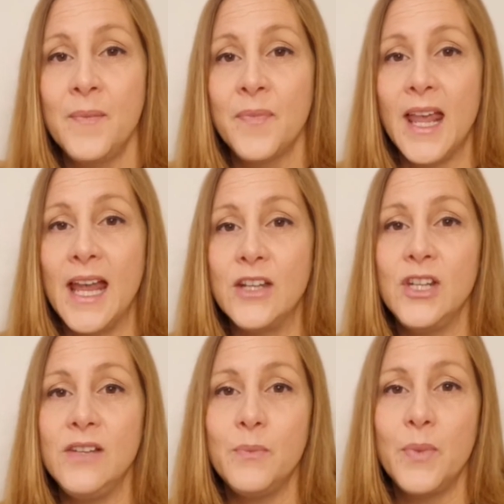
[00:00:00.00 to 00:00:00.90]
And
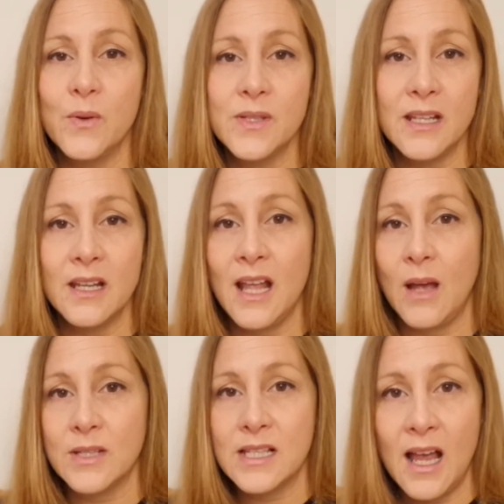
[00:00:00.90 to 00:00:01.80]
she even posted it
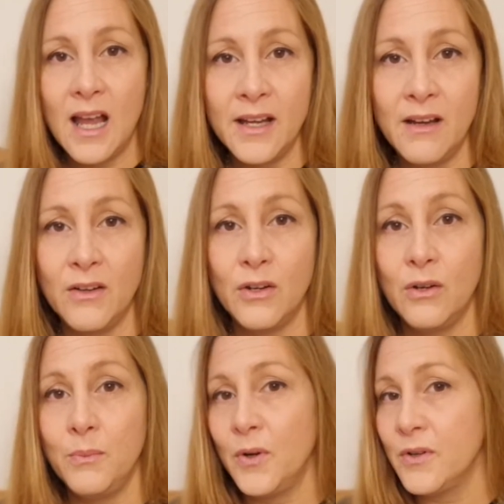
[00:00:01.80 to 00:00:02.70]
outside on
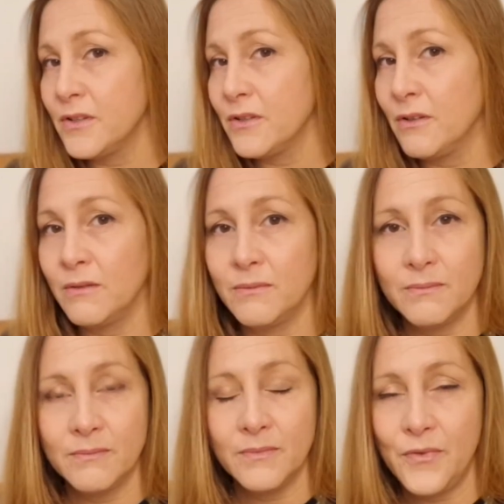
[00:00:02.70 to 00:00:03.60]
her personal
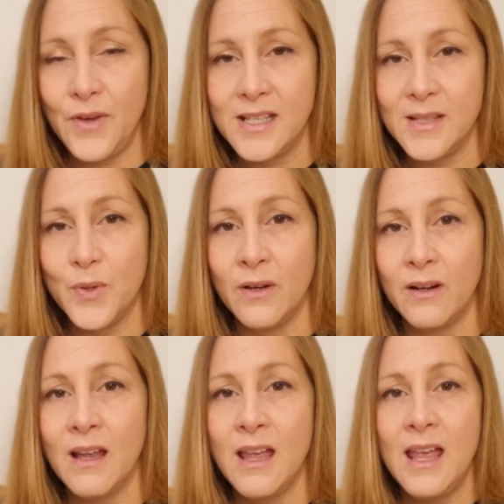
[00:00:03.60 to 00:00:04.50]

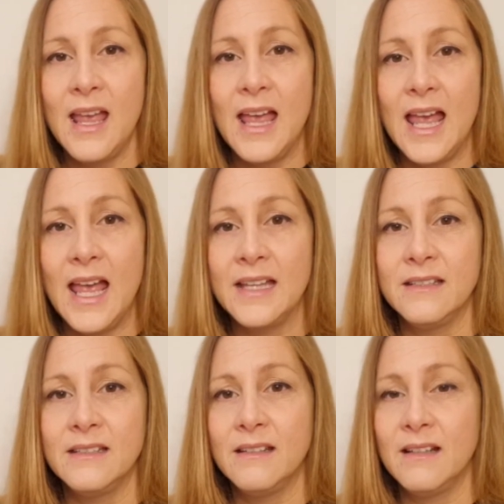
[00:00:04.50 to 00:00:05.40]
Facebook
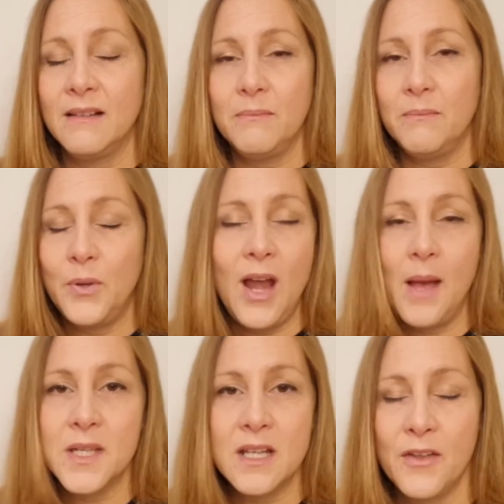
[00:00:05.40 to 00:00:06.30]
and
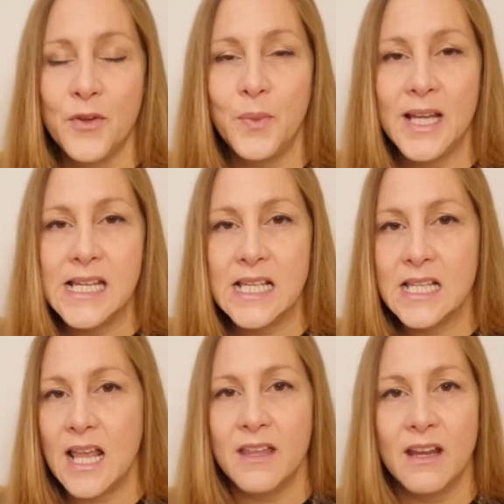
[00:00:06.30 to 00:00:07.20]
perhaps in other places.
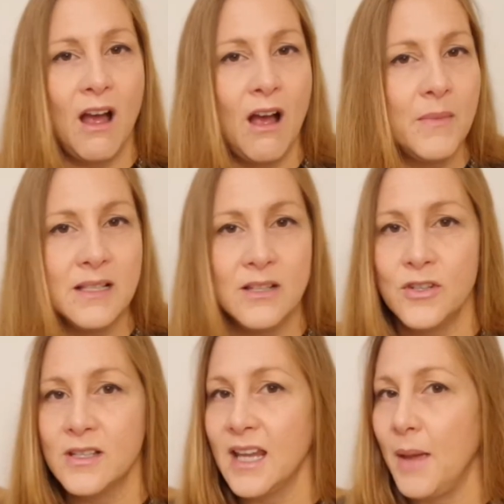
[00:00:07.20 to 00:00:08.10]
And the comments
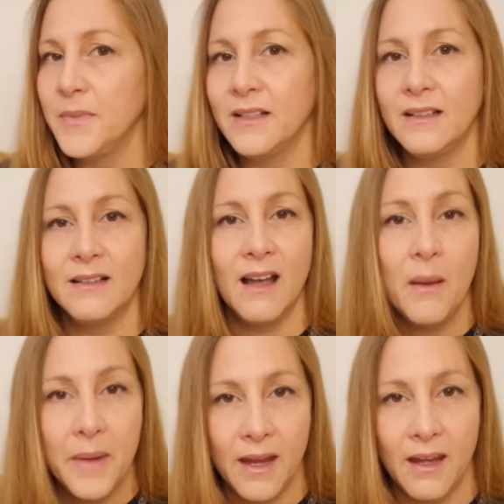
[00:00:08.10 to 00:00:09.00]
just kept
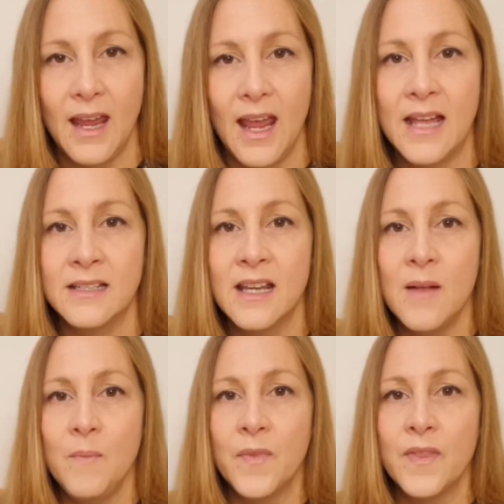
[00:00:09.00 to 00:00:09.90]
coming. And
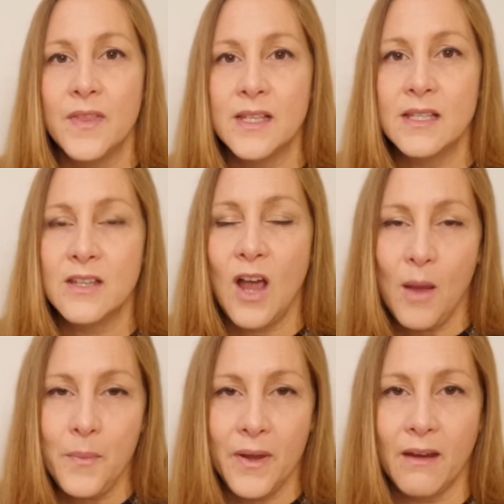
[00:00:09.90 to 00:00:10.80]
this
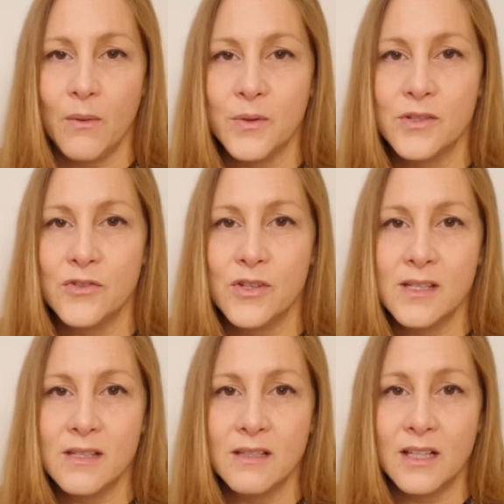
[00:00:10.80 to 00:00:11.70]
topic was
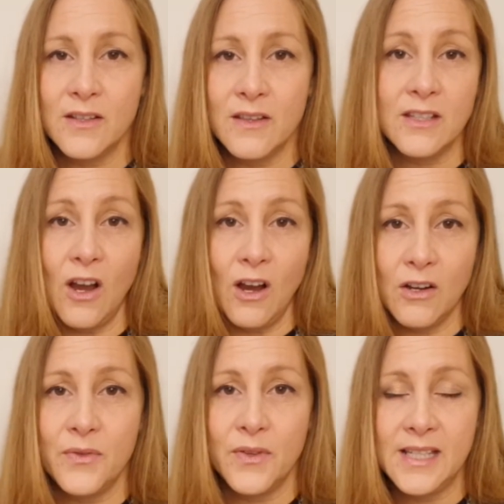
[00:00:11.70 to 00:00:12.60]
just the talk
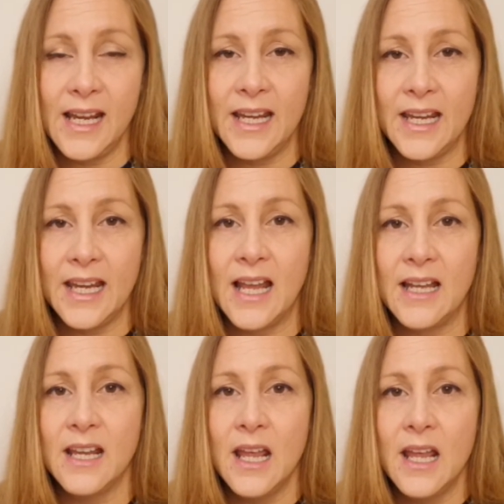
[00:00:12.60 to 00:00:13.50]
of the day,
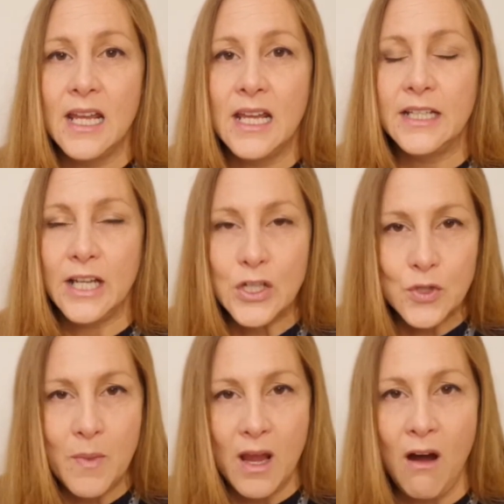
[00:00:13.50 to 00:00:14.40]
and it
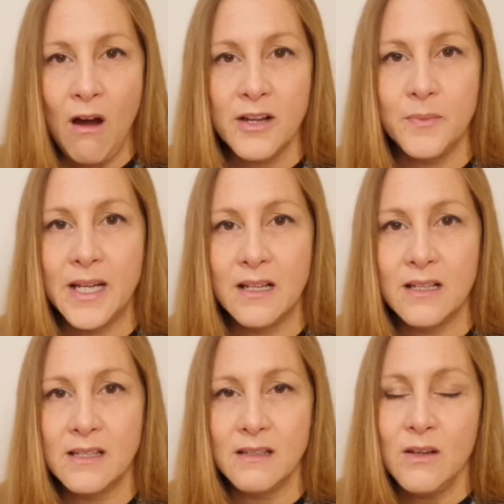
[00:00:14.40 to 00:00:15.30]
touched my heart
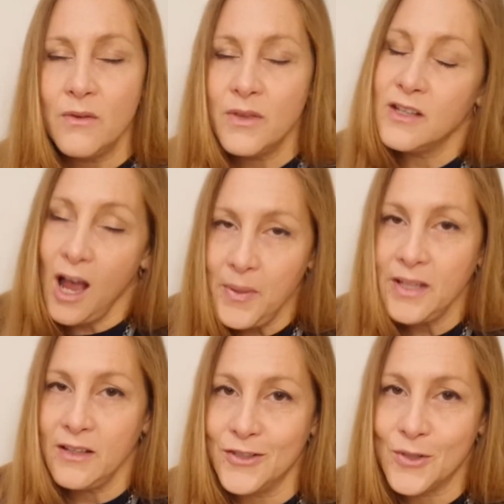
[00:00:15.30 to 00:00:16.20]
because, you know, the
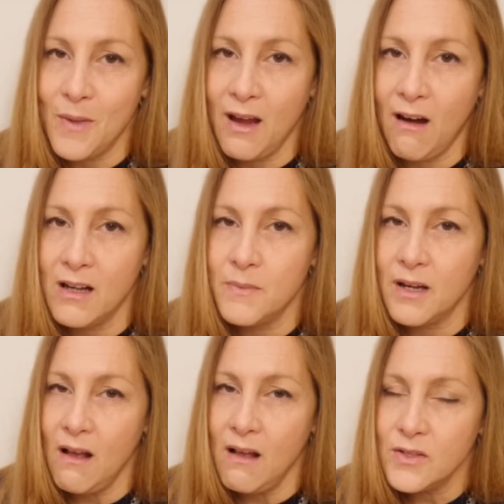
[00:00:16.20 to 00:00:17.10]
topic touched my heart,
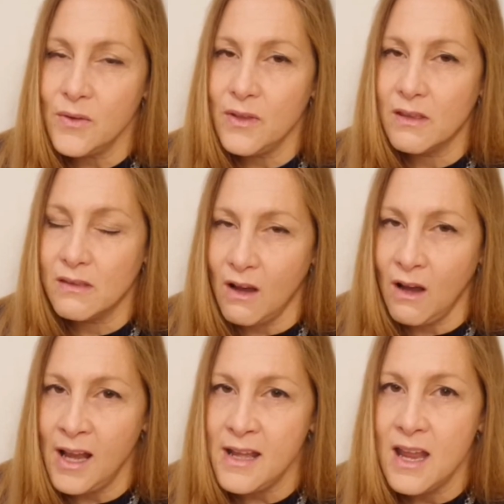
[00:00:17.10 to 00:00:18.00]
but also the
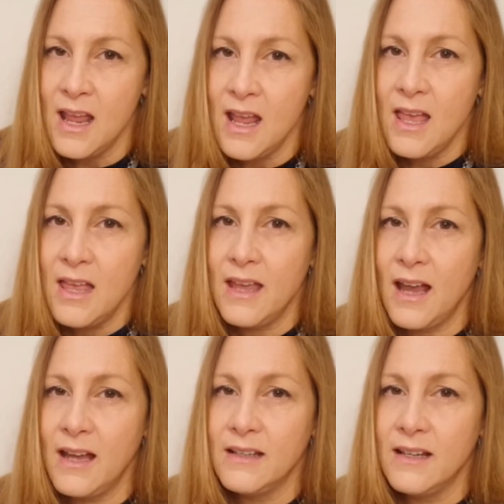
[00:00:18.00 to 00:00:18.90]
thought
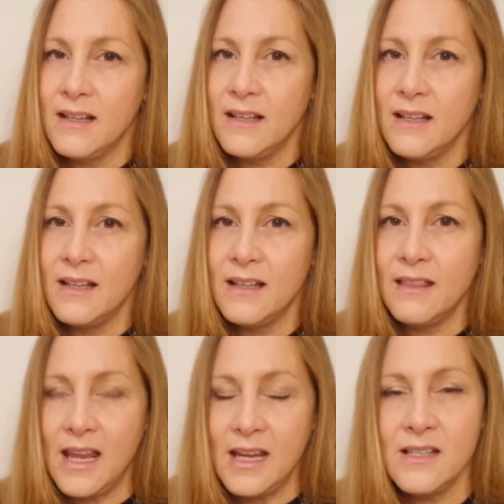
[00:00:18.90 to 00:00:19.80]
that
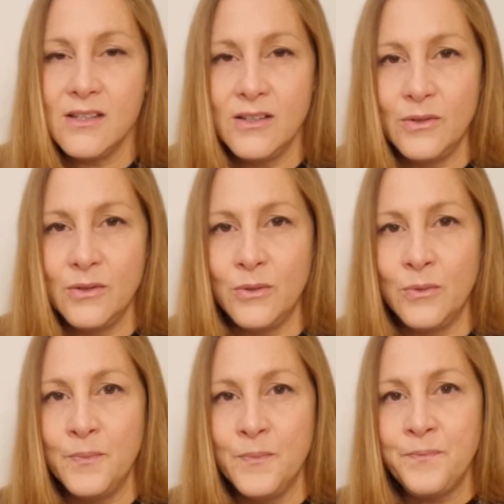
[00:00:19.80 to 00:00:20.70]
thanks
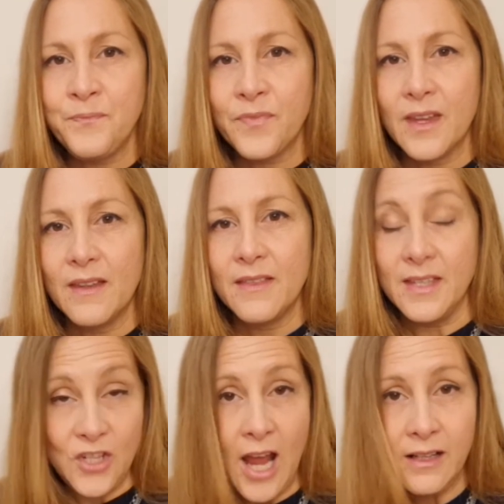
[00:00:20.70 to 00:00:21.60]
to the
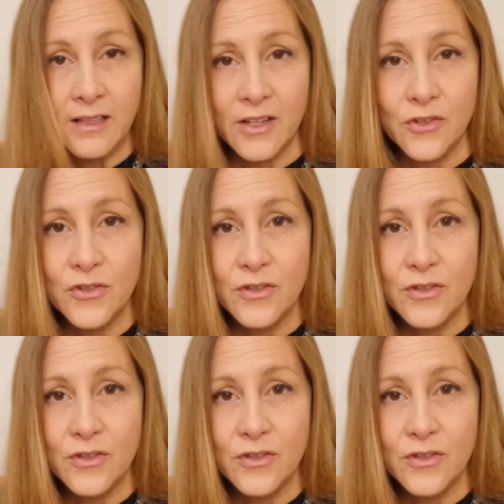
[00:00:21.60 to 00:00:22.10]
challenge,